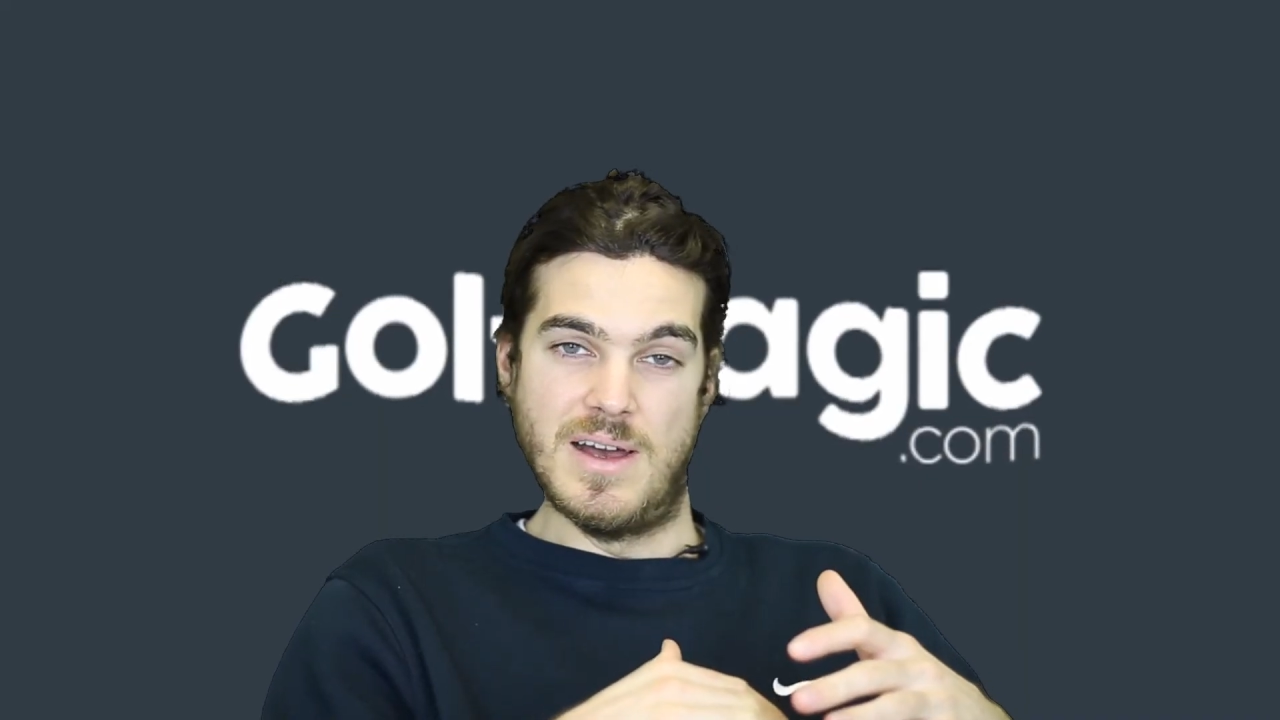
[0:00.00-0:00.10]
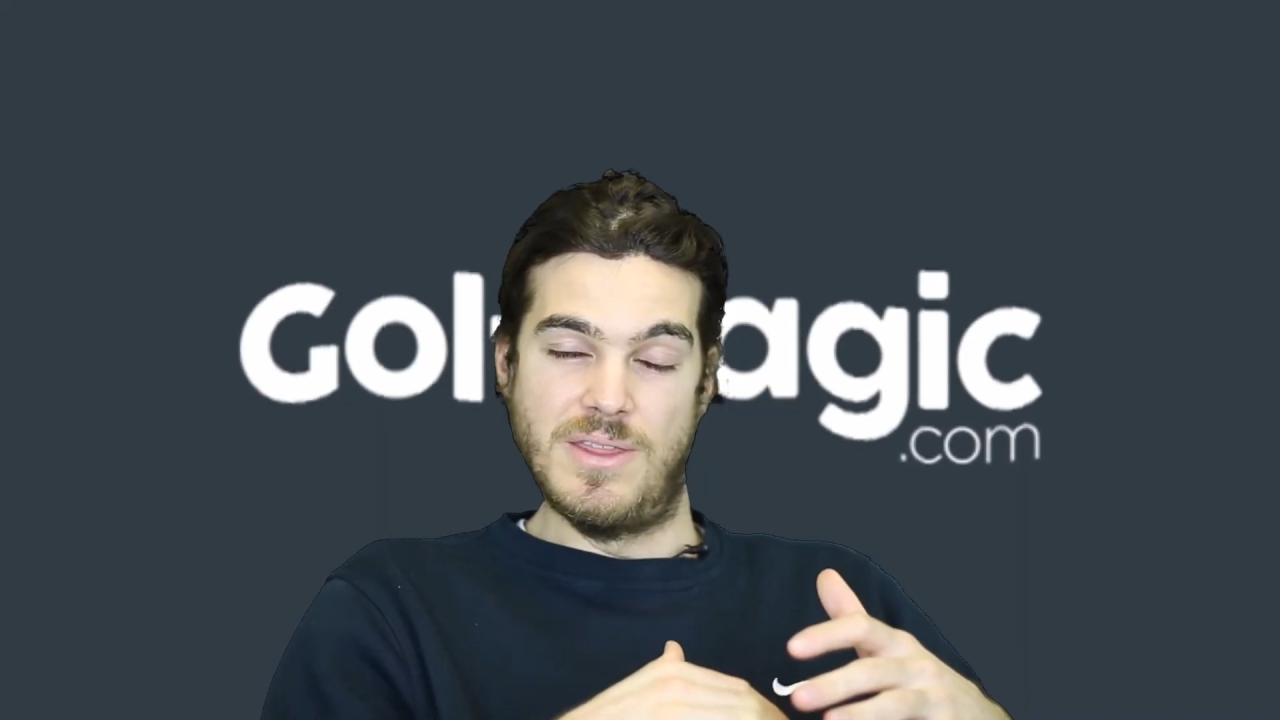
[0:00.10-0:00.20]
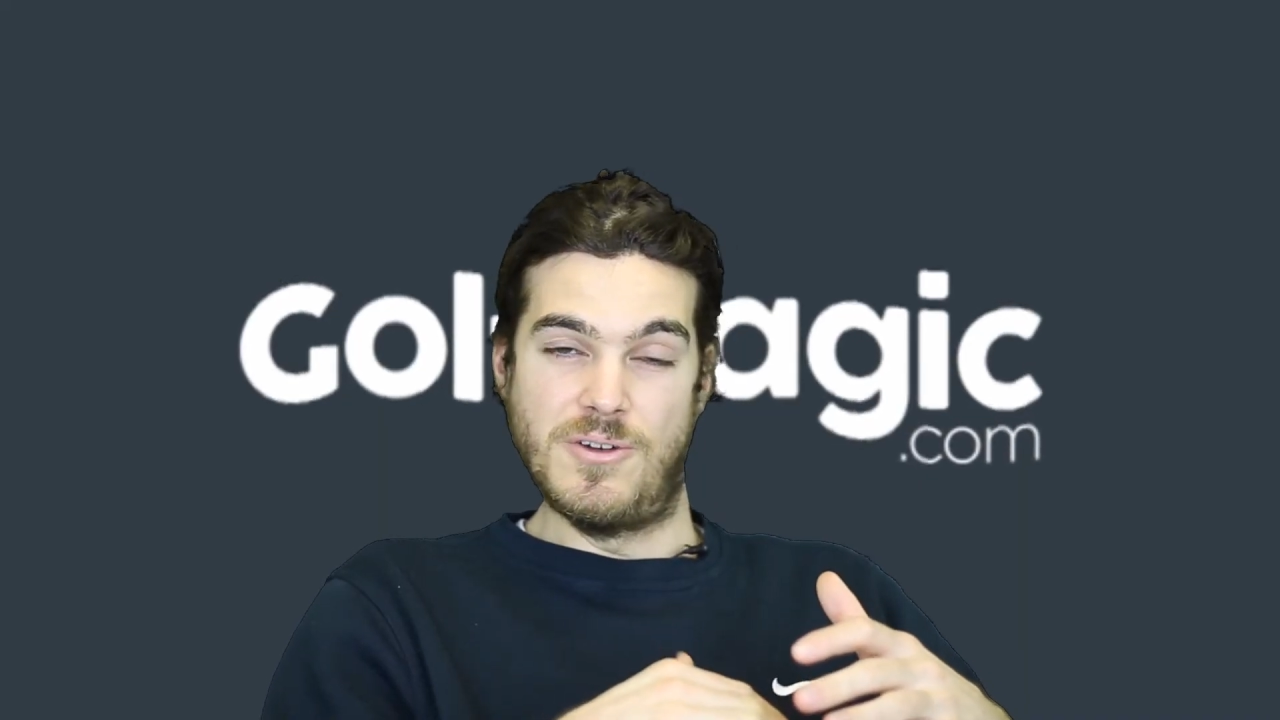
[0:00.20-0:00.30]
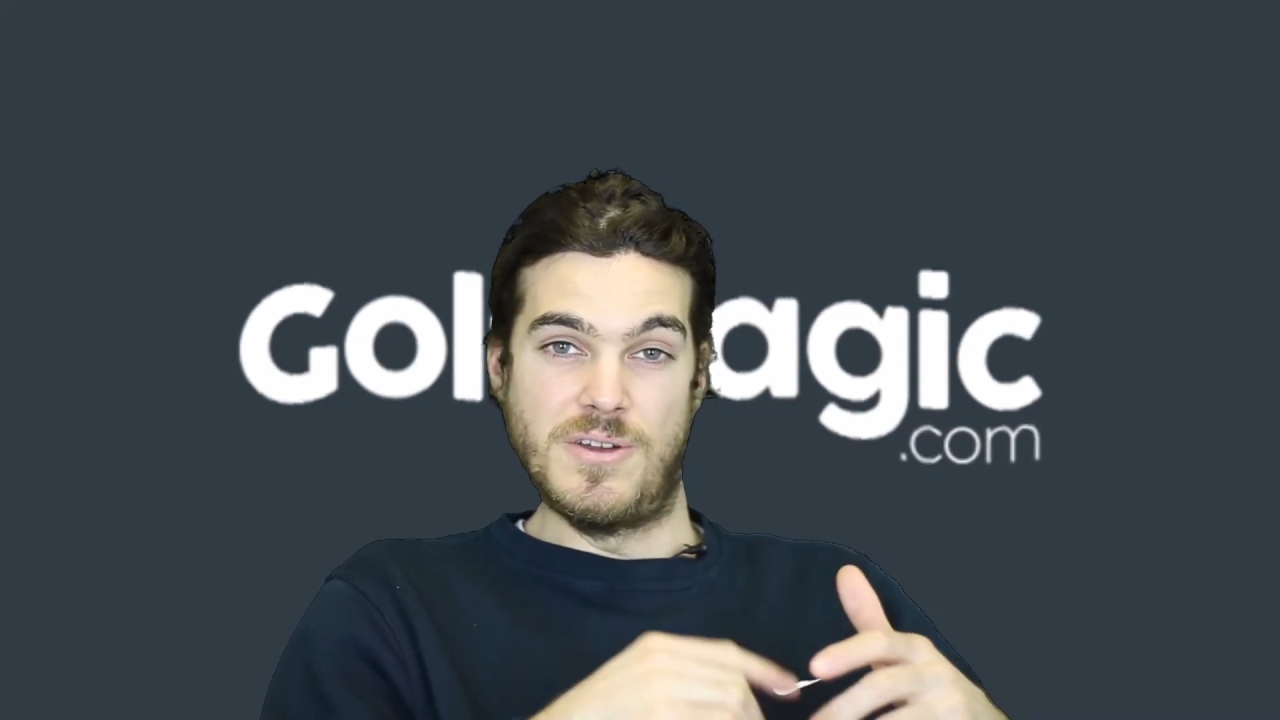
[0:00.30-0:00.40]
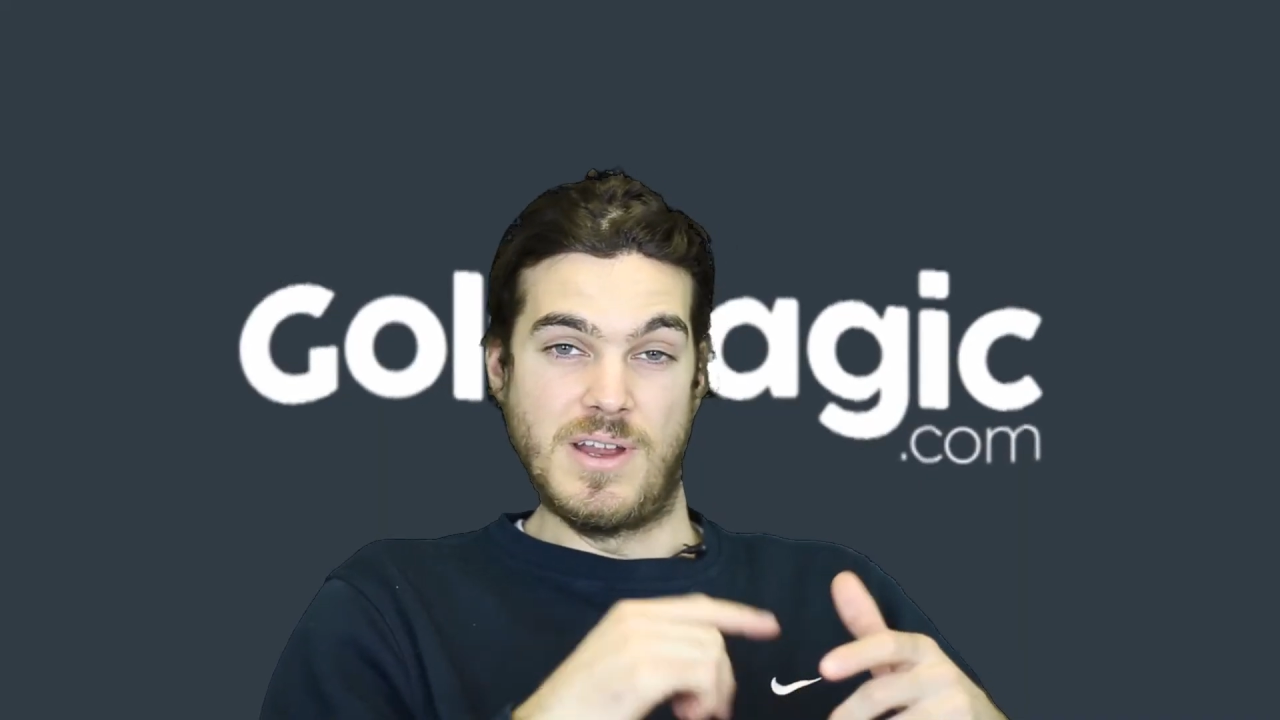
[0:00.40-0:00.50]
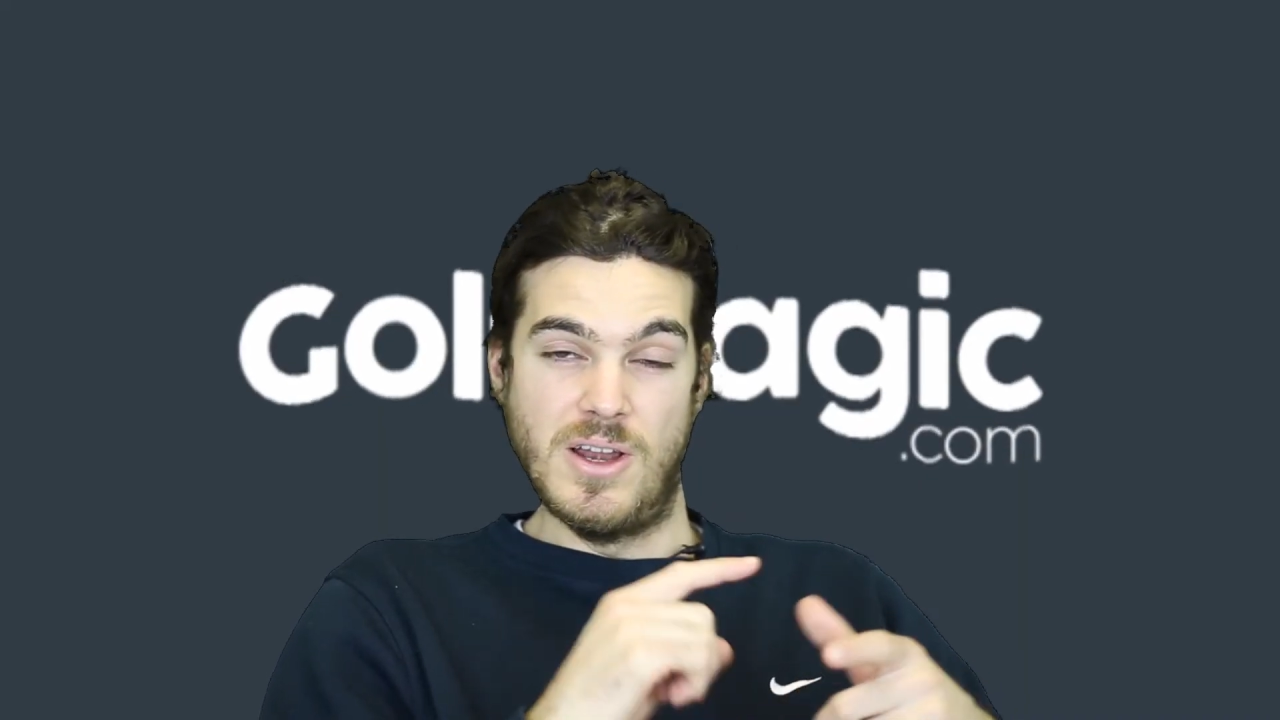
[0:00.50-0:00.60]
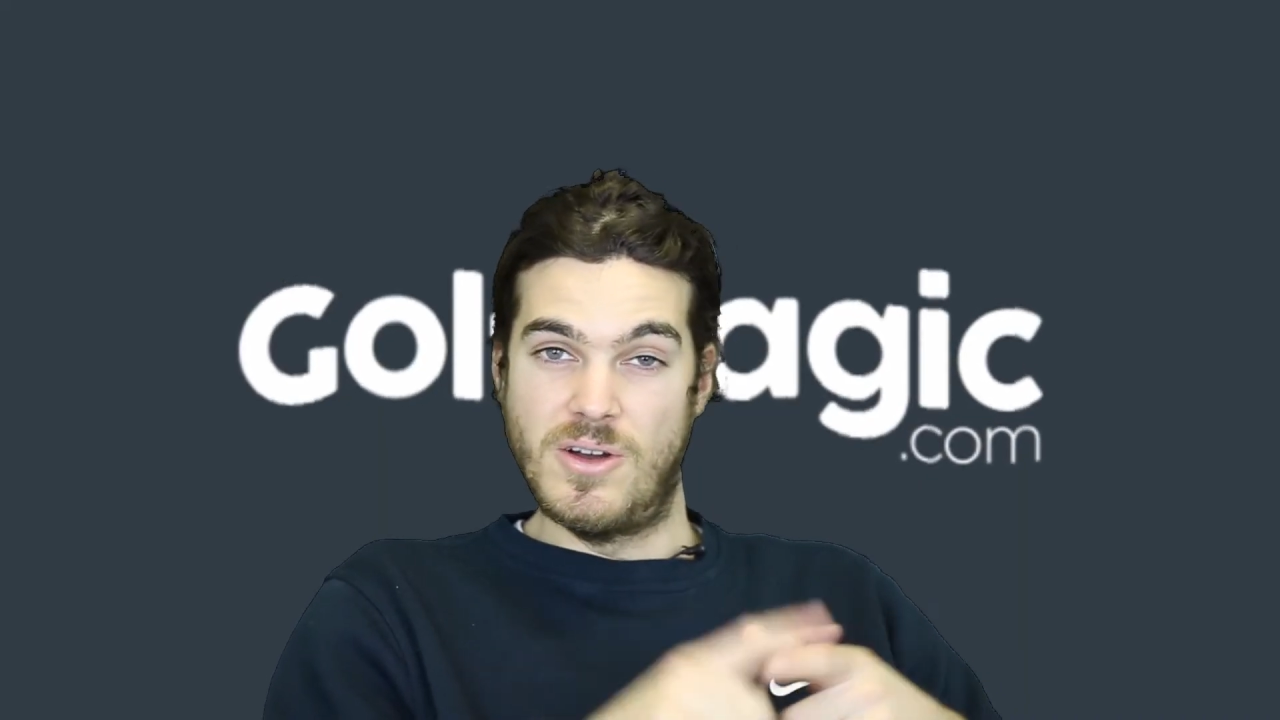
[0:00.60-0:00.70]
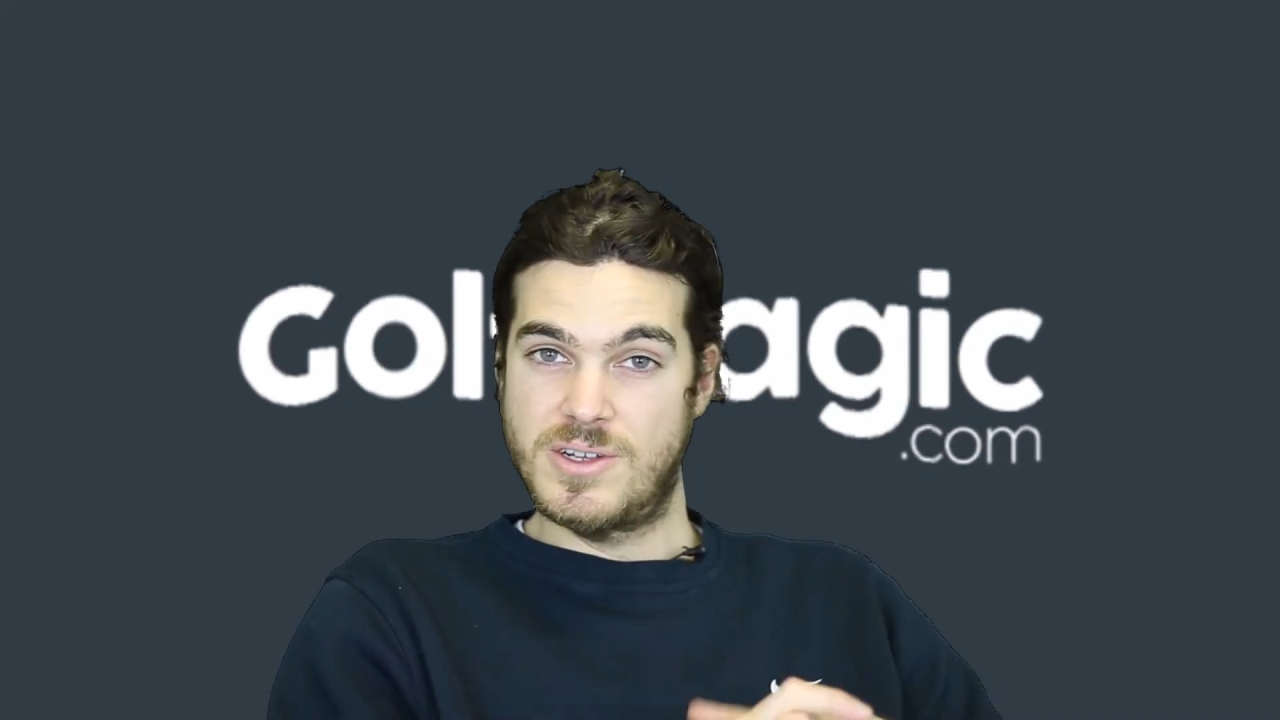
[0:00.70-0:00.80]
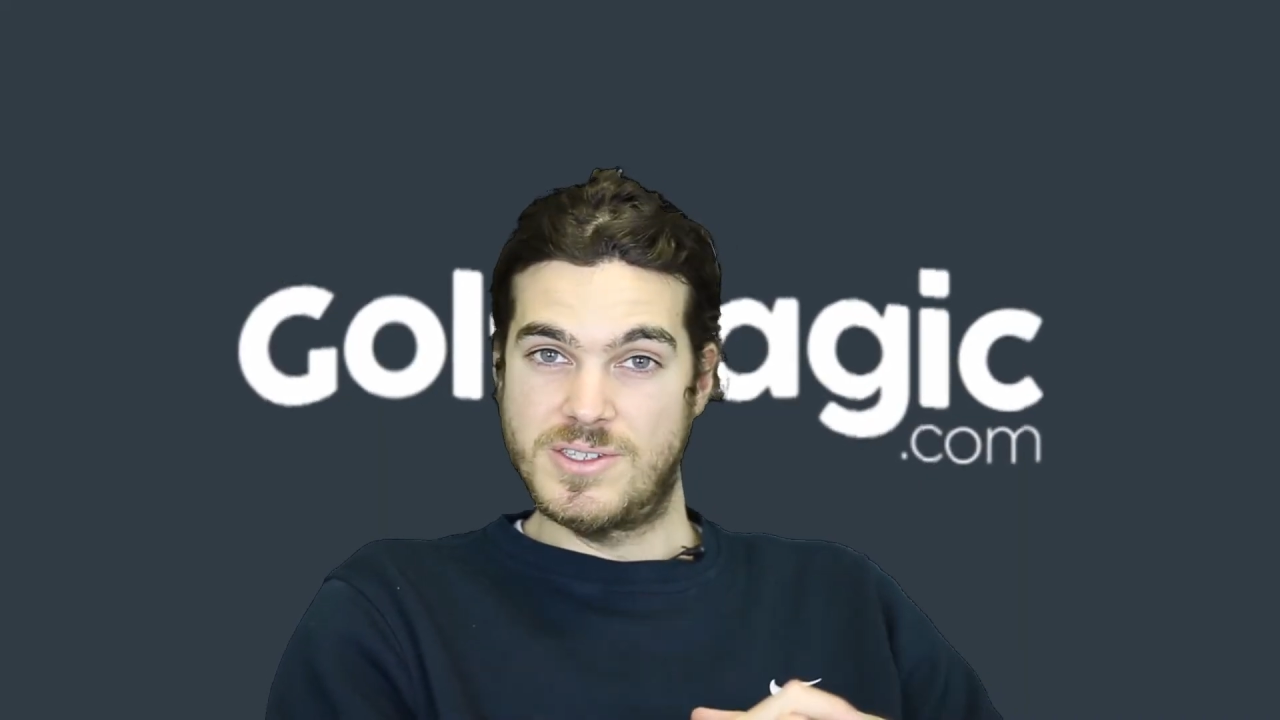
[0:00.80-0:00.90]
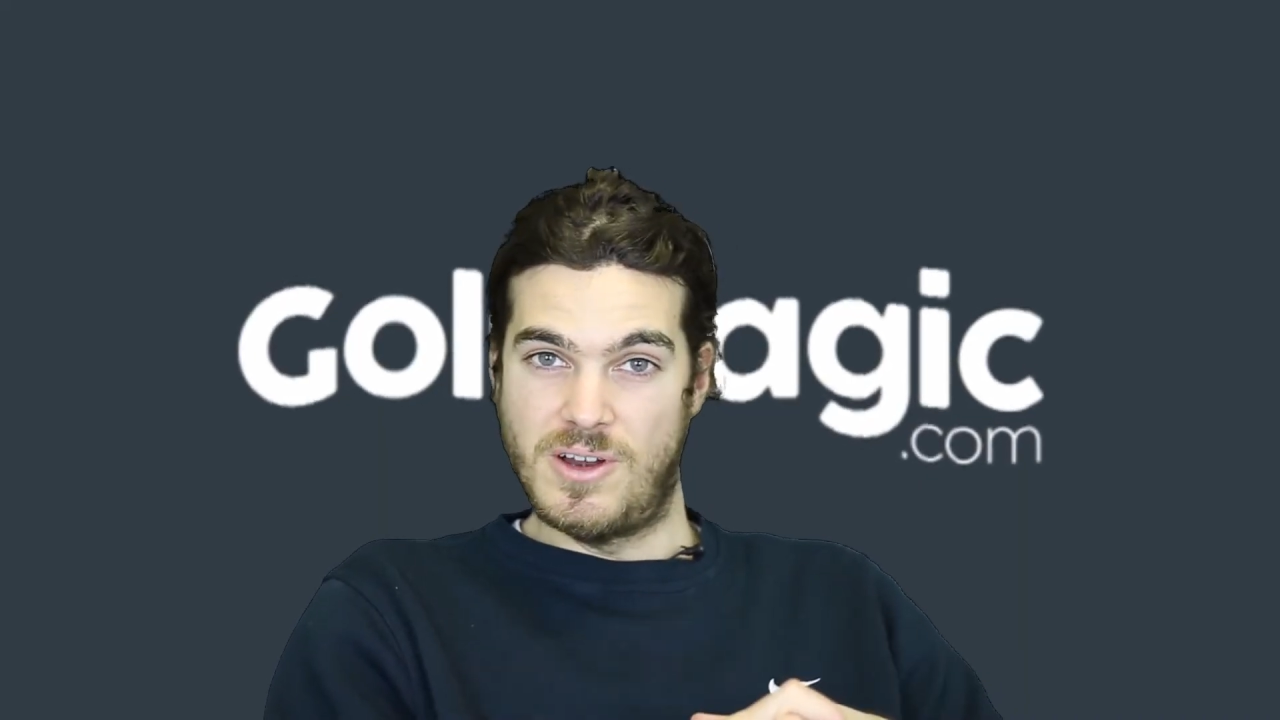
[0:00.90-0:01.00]
not only
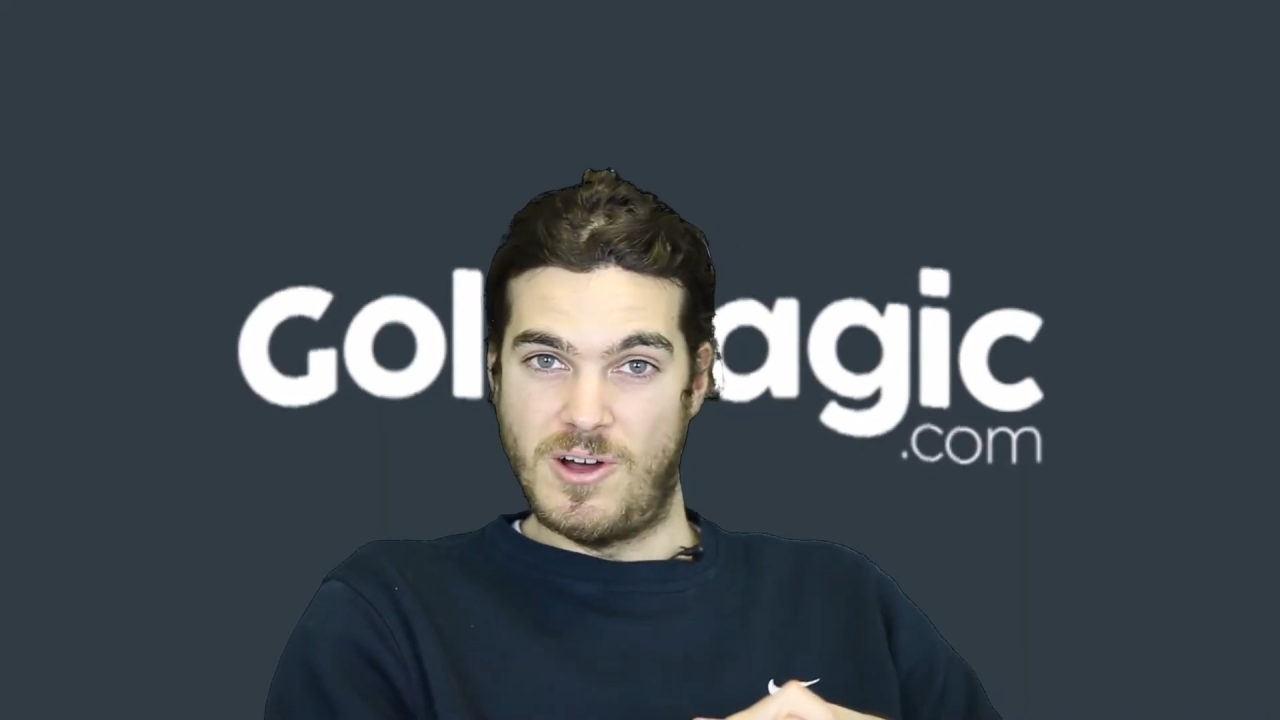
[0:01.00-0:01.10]
looks a